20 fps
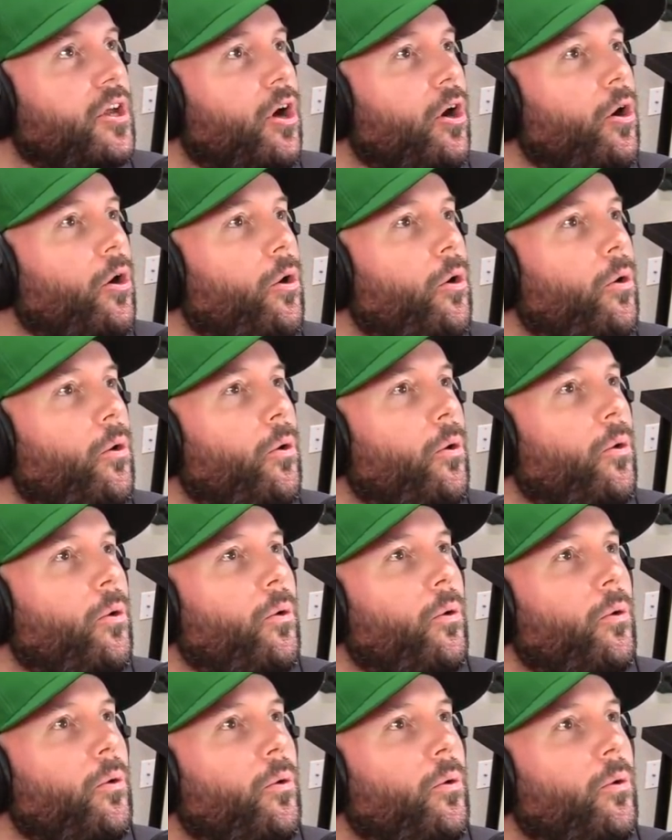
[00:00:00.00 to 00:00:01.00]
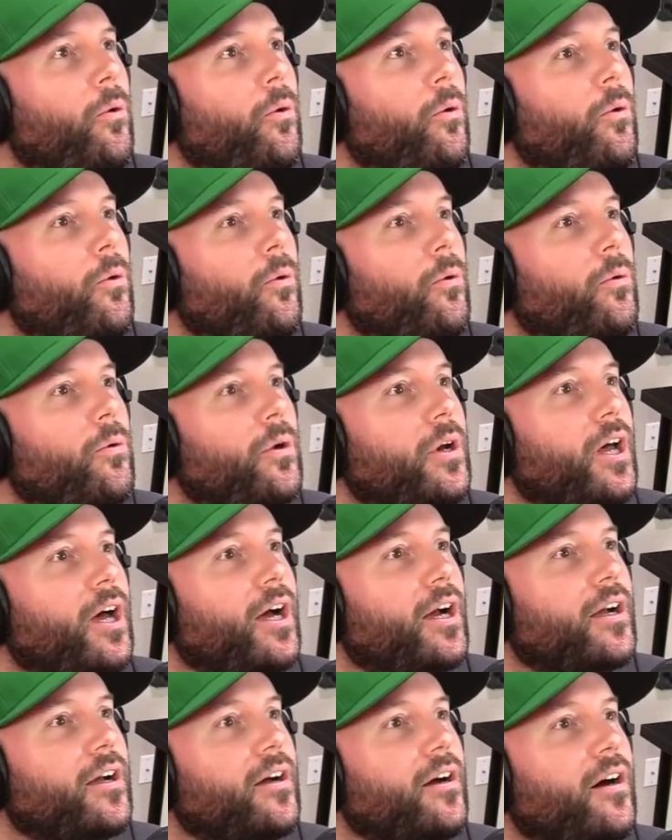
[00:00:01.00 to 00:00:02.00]
No,
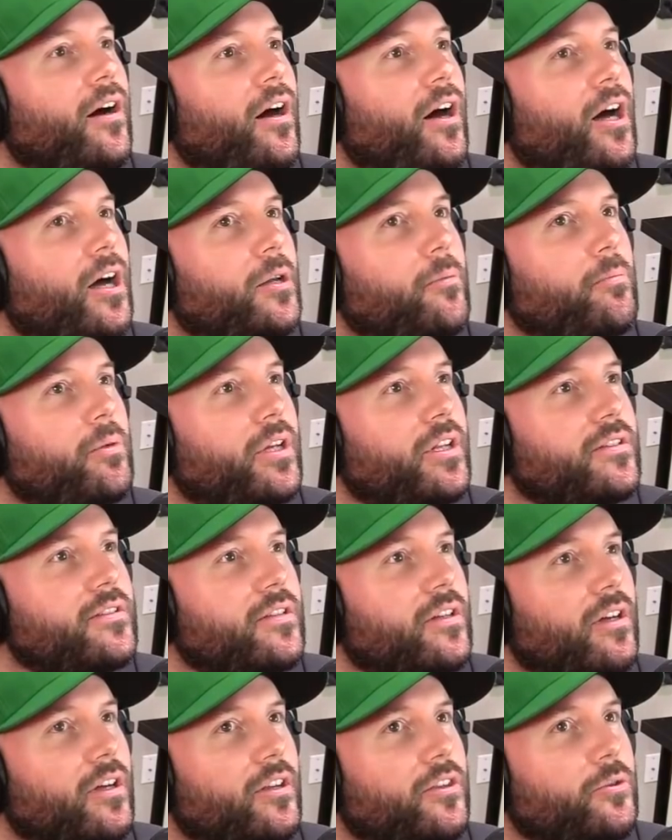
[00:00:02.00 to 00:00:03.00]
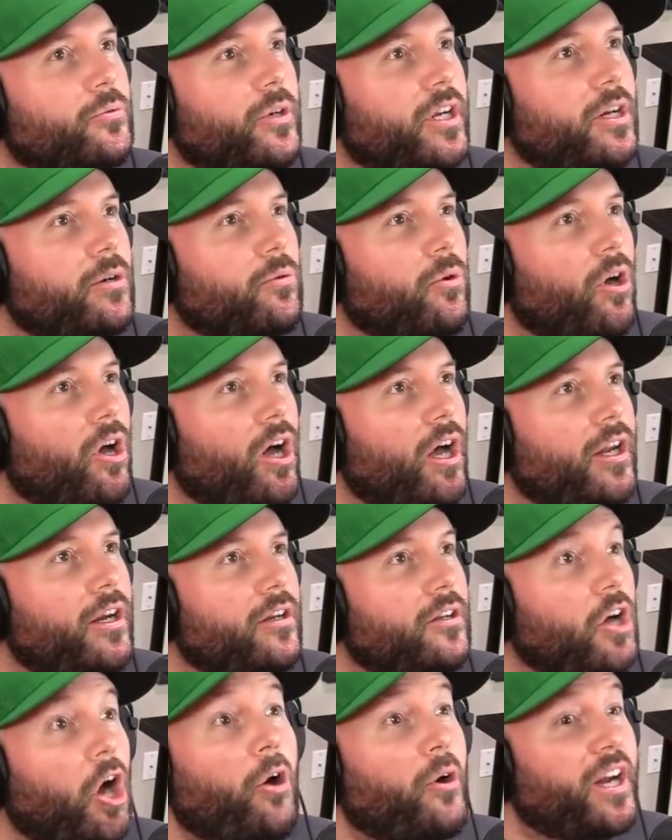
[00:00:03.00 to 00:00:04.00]
not gone, but it's a 3-run.
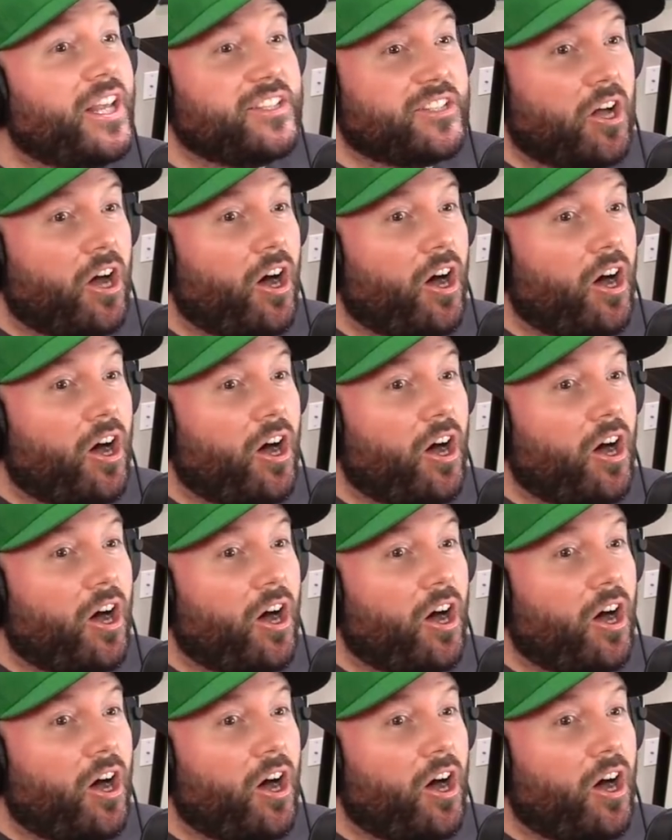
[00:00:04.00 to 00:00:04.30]
Oh, it is